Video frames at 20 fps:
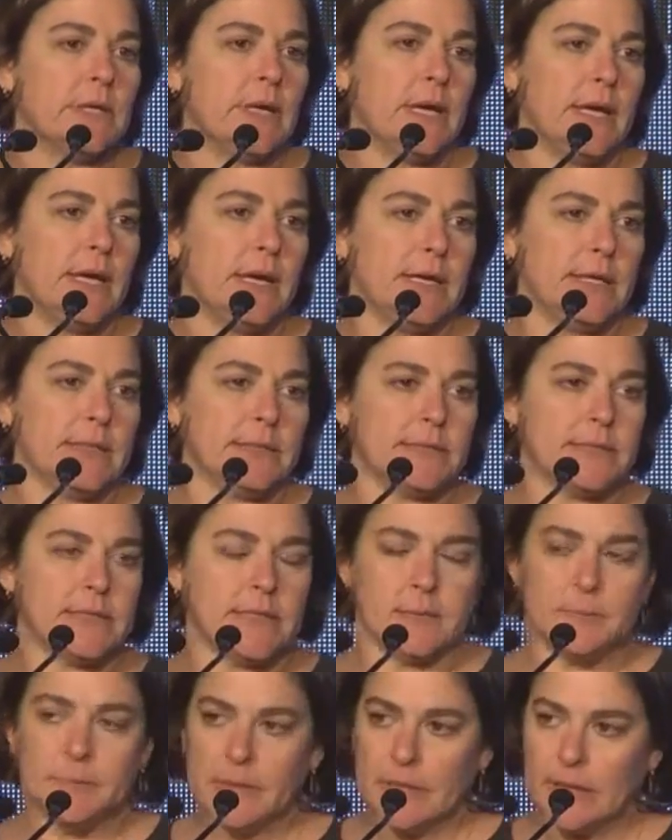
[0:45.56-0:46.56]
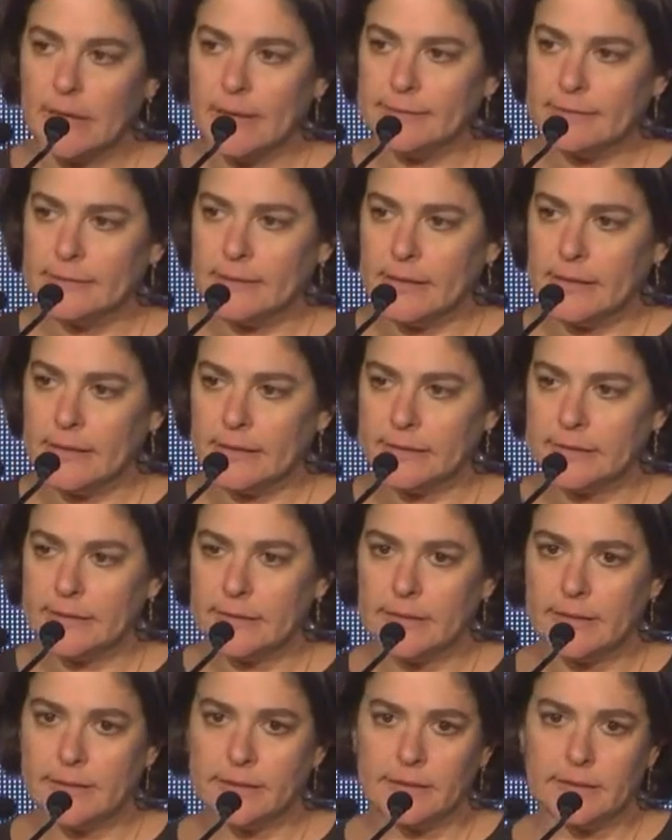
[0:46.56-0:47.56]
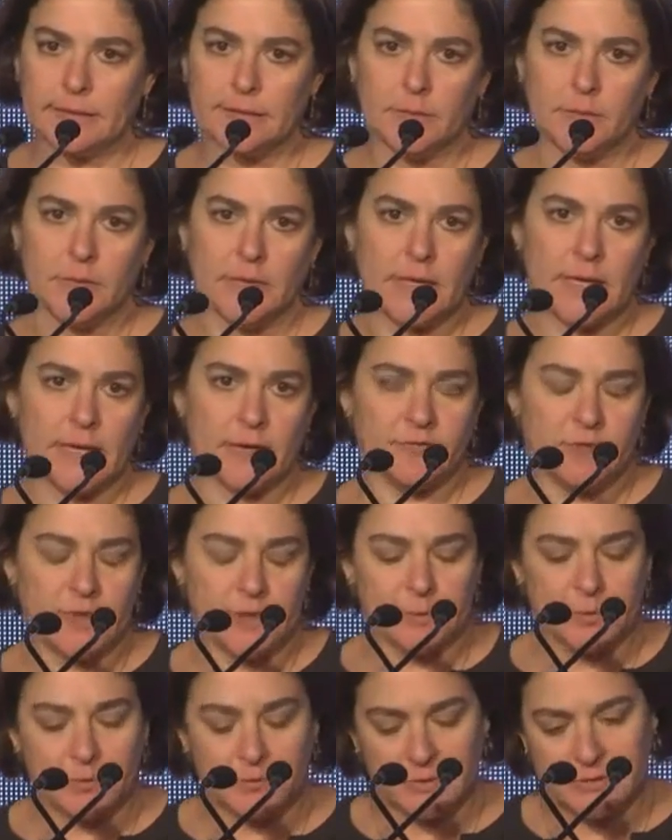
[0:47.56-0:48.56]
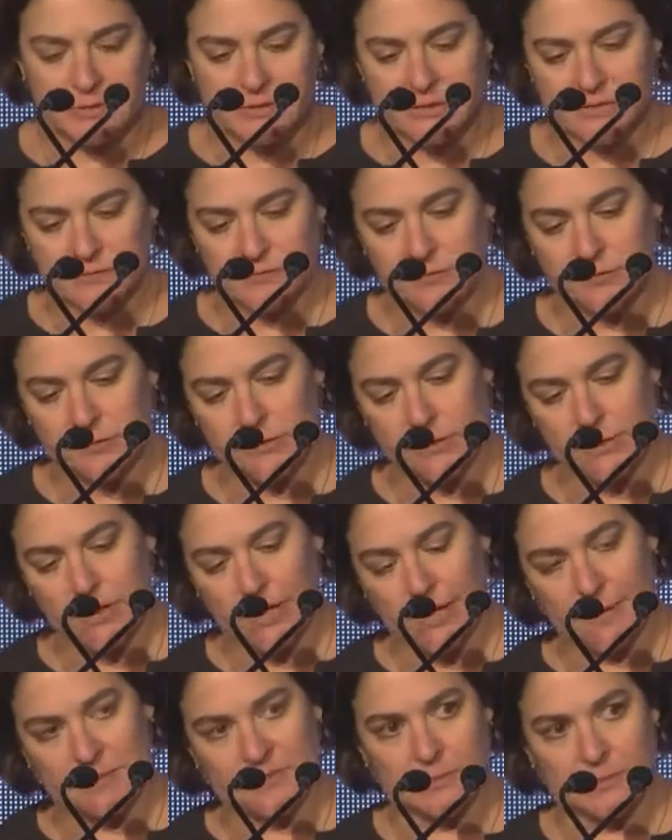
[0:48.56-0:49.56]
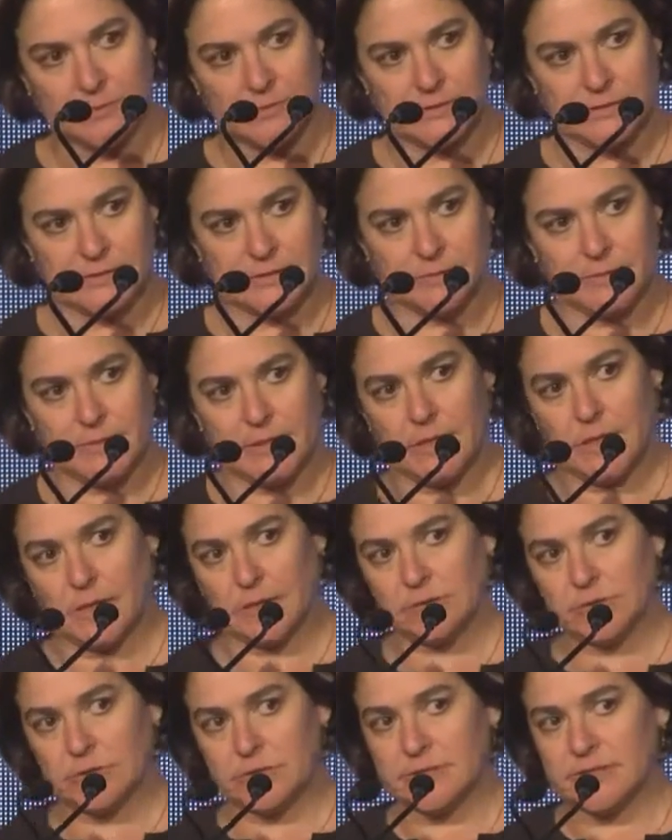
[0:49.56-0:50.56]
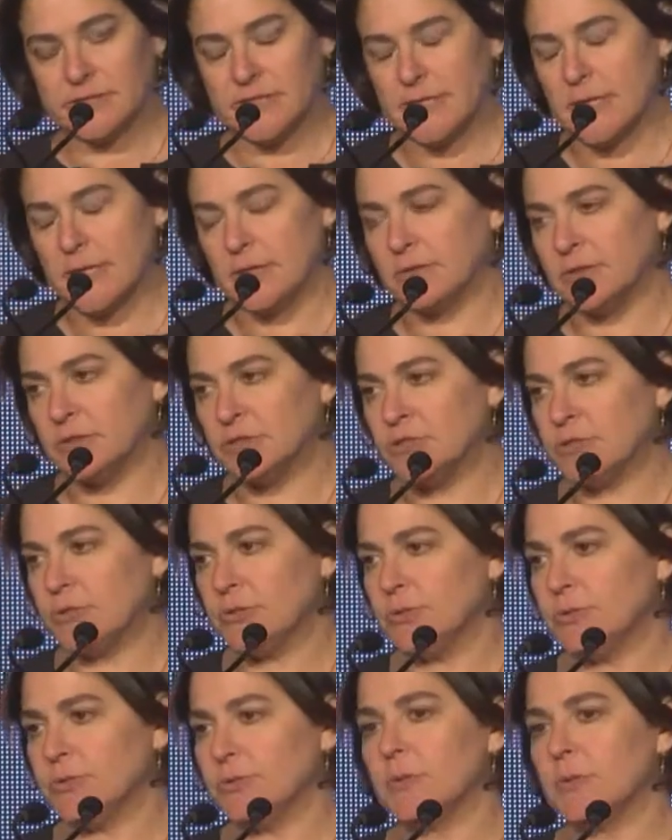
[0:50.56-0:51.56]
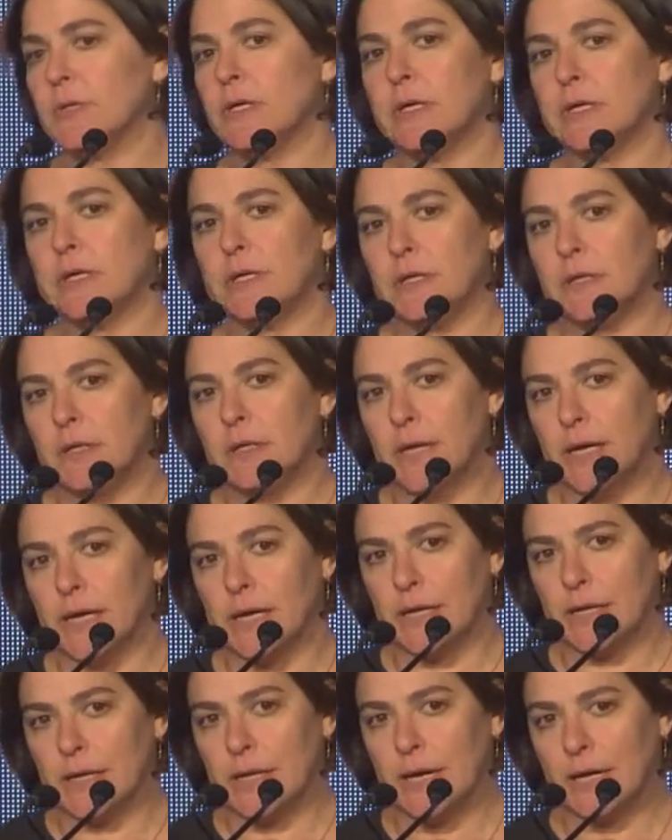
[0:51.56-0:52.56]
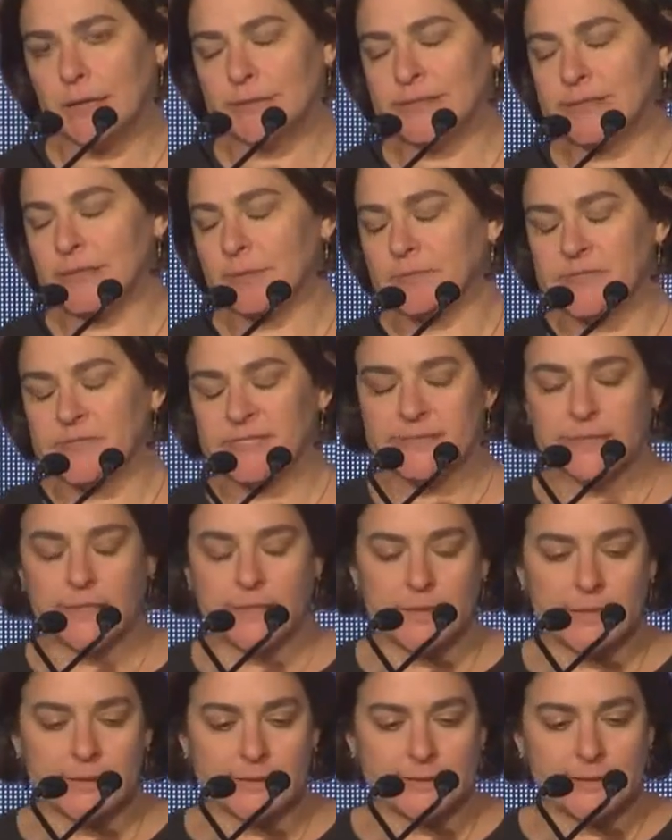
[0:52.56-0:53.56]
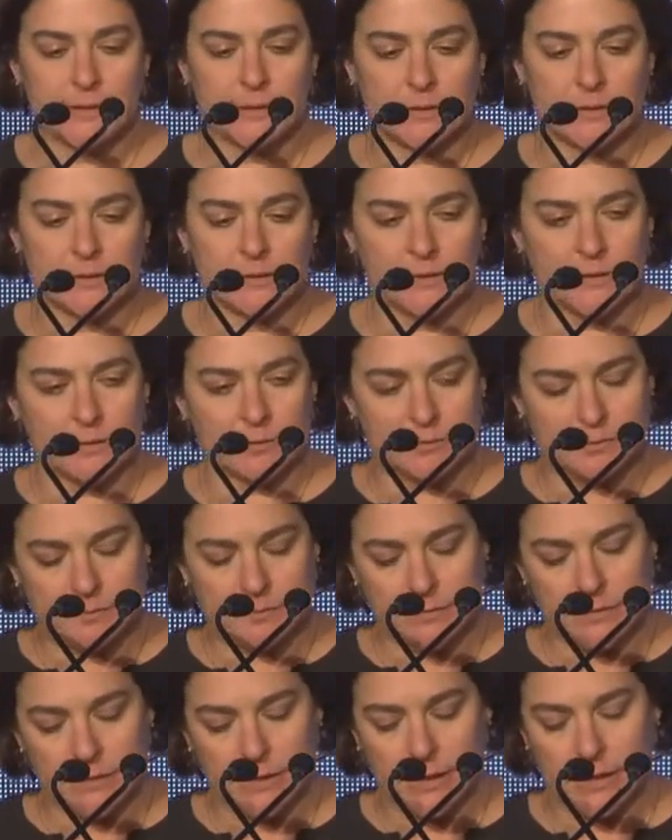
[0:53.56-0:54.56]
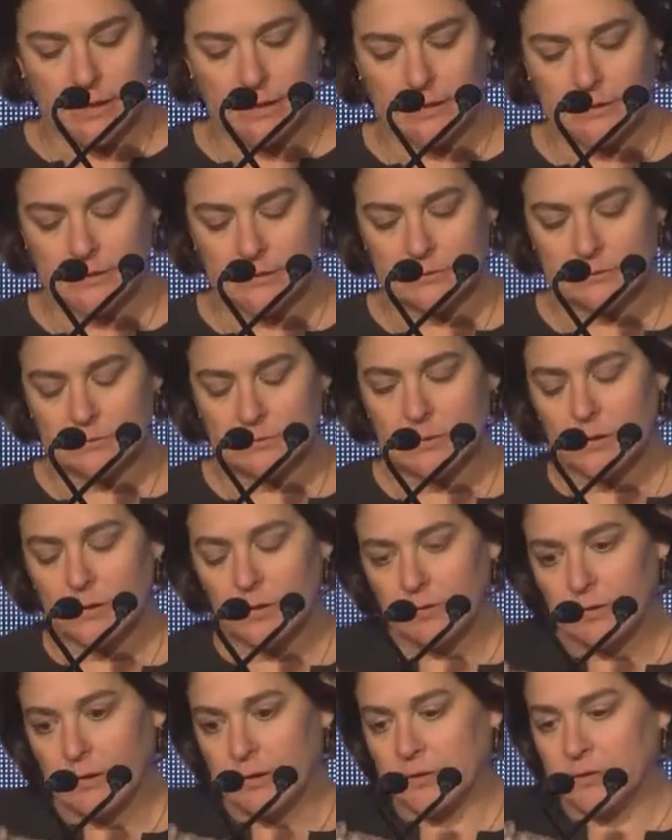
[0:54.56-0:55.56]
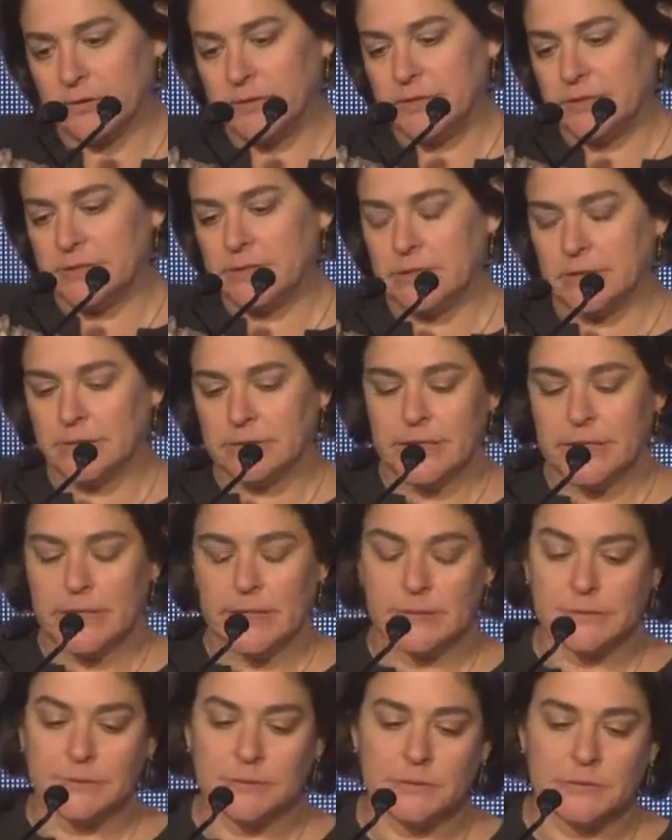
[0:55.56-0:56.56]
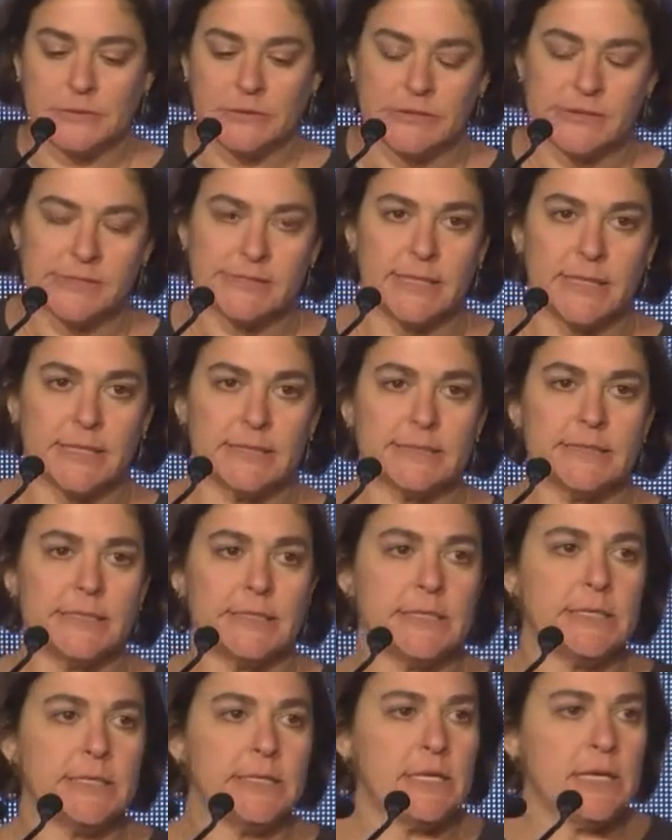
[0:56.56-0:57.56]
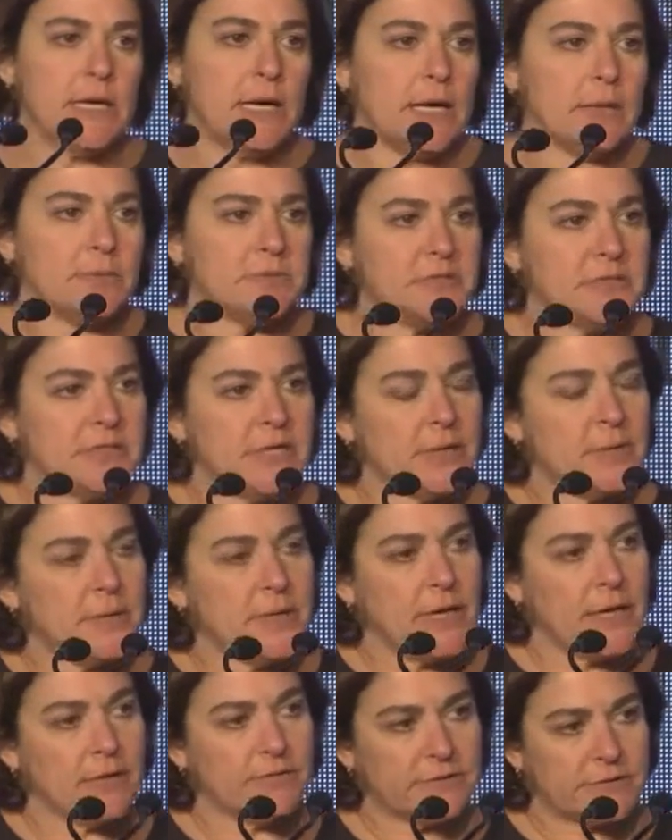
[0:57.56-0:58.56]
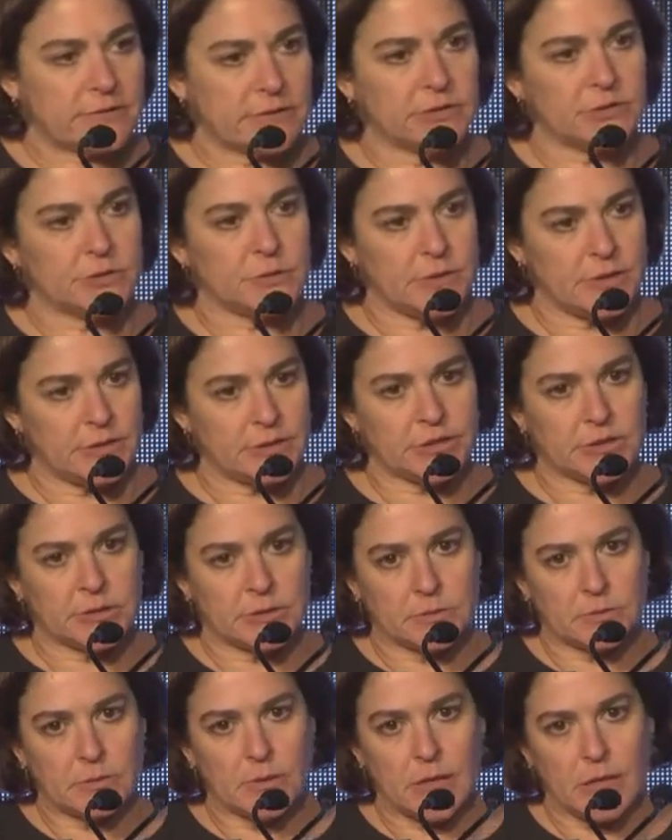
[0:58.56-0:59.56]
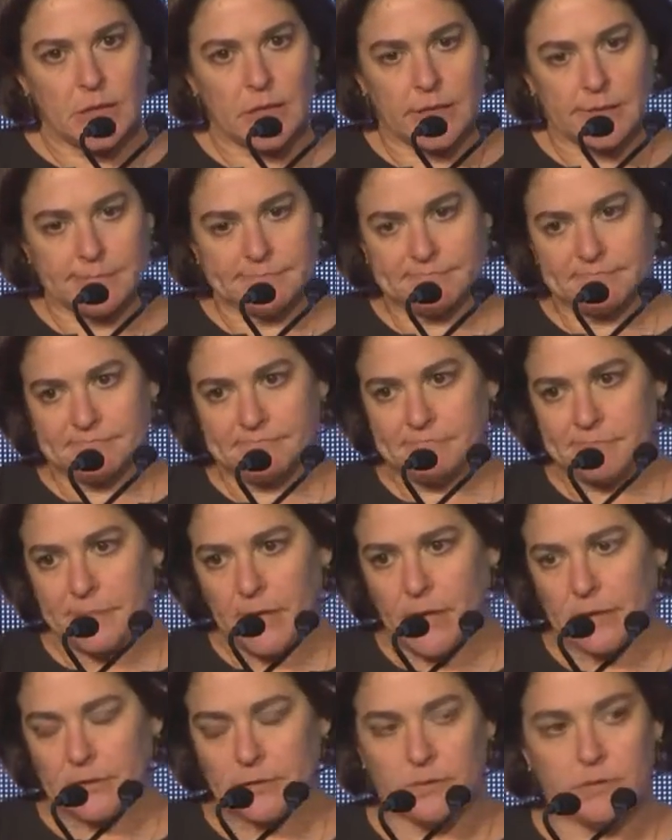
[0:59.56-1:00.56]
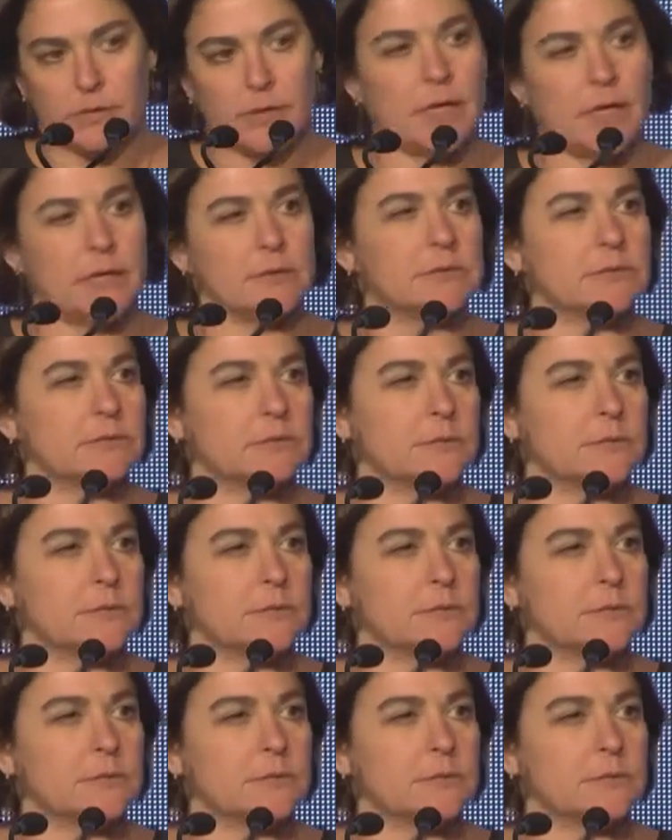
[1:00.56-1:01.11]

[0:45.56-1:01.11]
And beyond that, I think that we have ample reason for optimism. And I'll just set out the 2 concepts in a little greater detail now, which is that today we have a situation on the ground